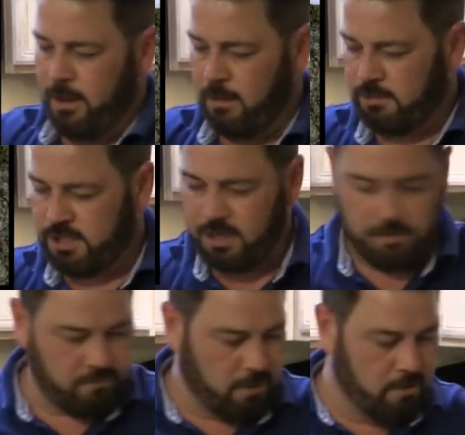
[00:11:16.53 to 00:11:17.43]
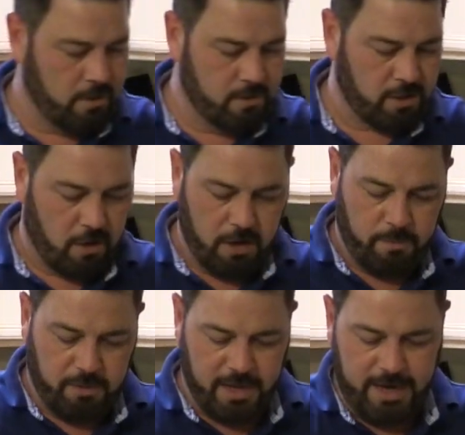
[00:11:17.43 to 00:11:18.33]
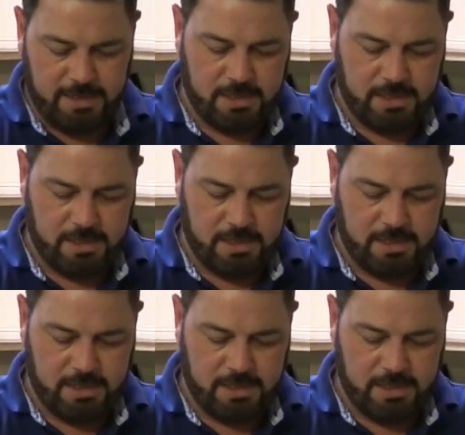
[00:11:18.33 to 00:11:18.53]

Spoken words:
Then we're just gonna throw those on a plate.